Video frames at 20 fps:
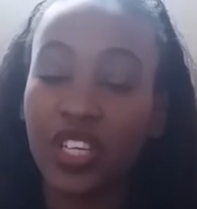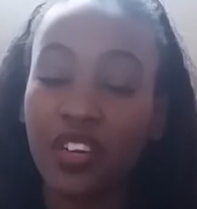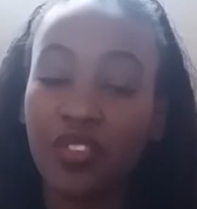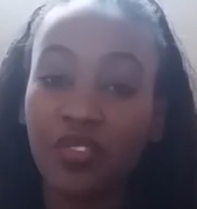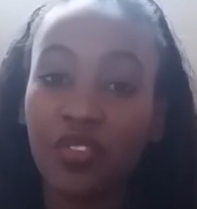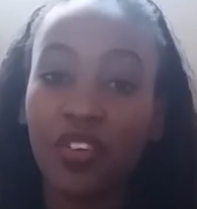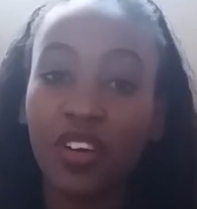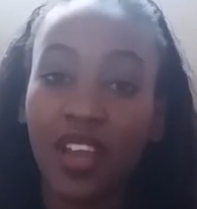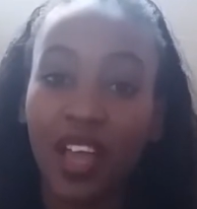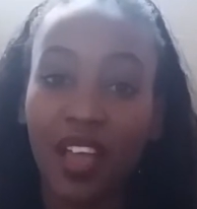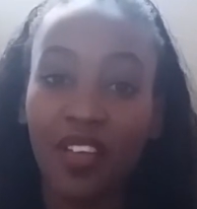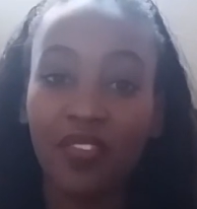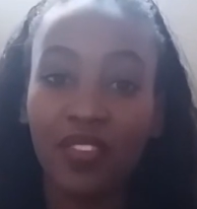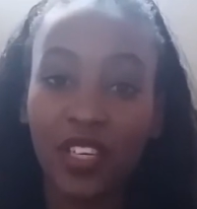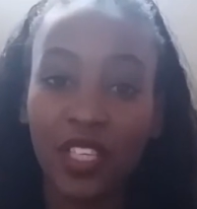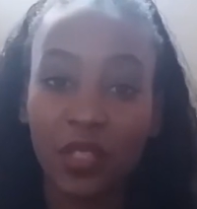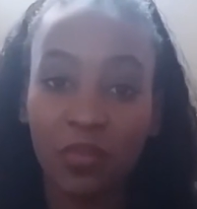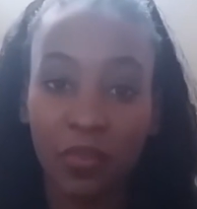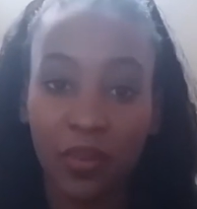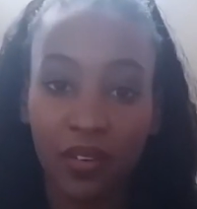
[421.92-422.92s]
general life
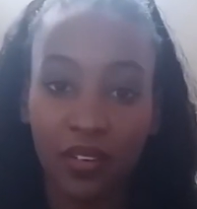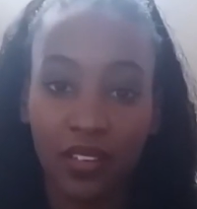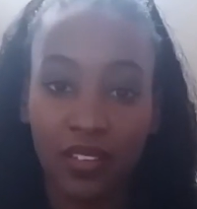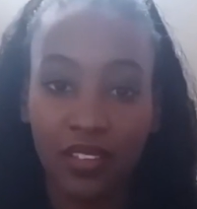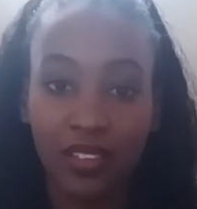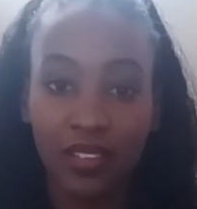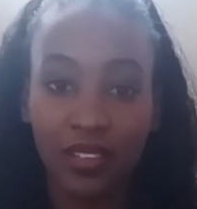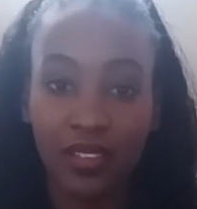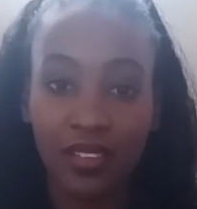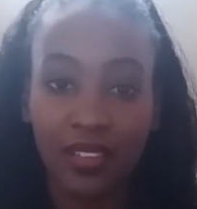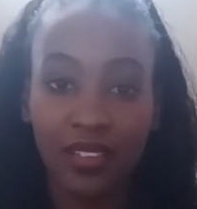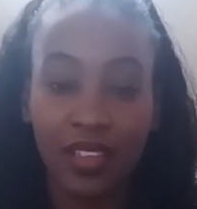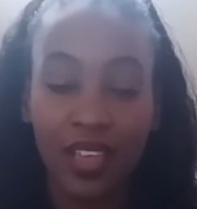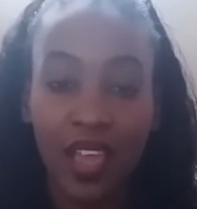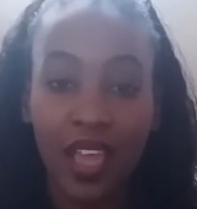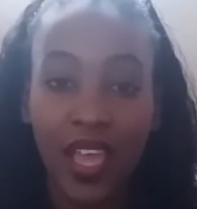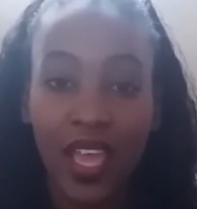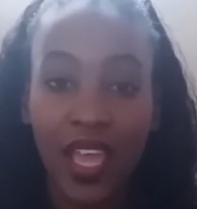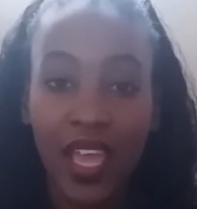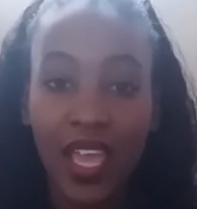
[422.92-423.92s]
experiences
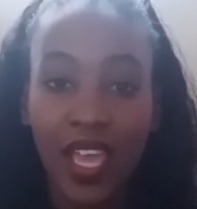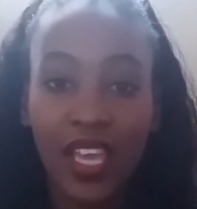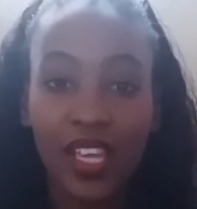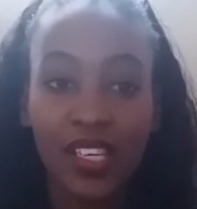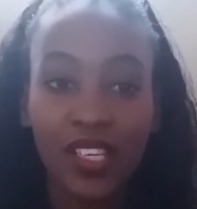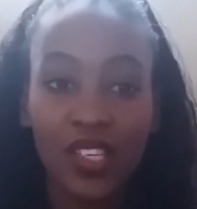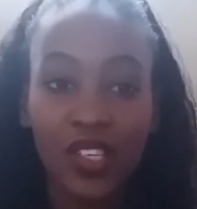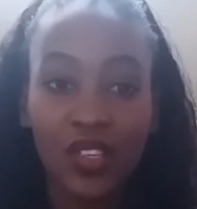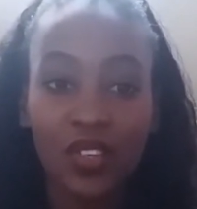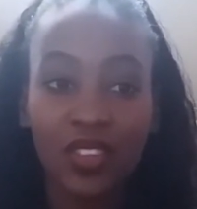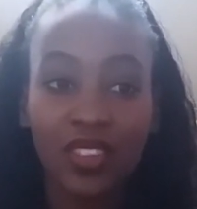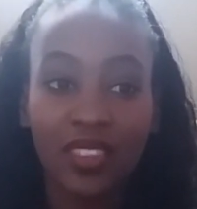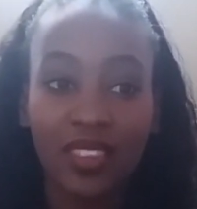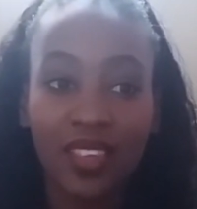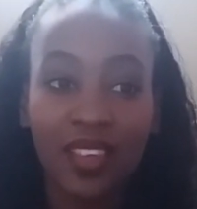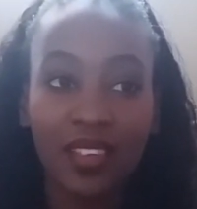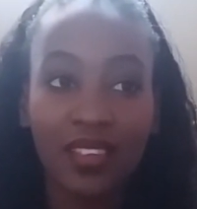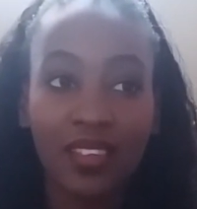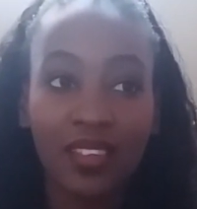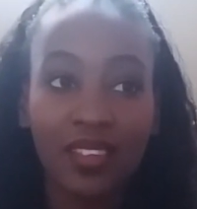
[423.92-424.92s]
into
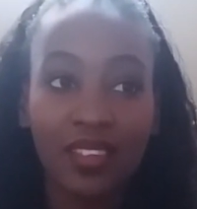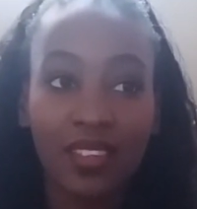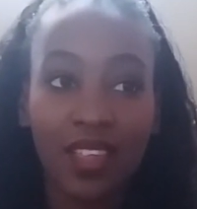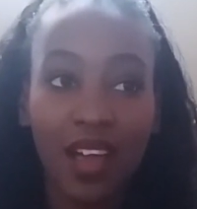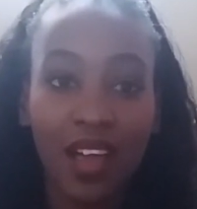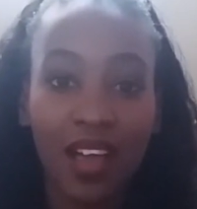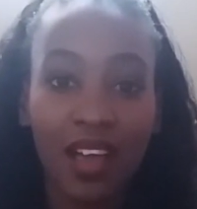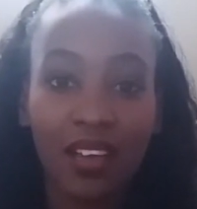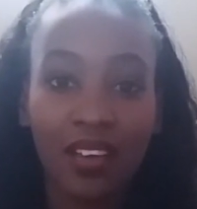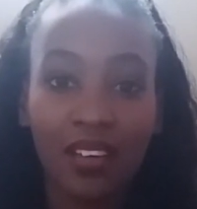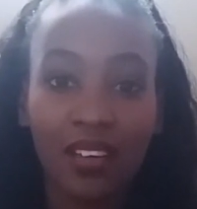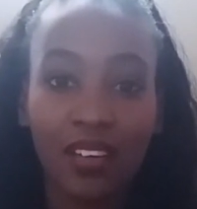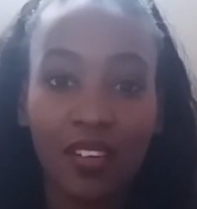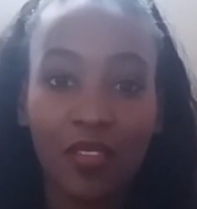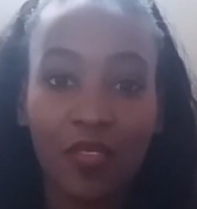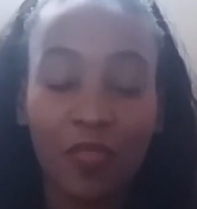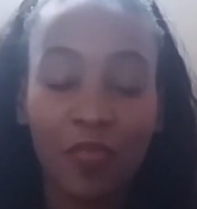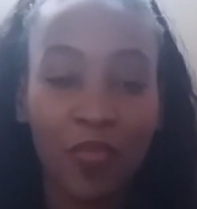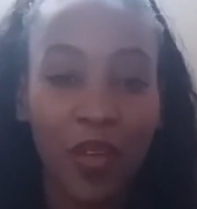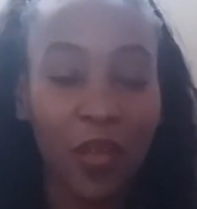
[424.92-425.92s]
things that
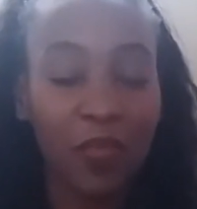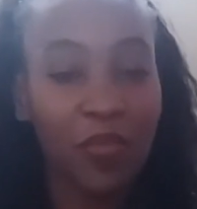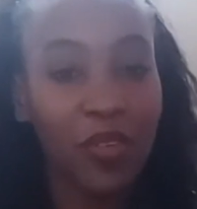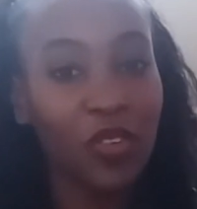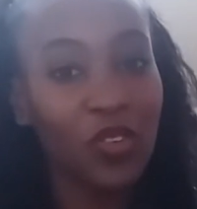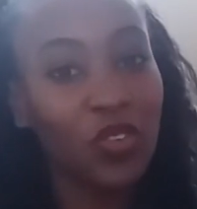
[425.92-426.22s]
might be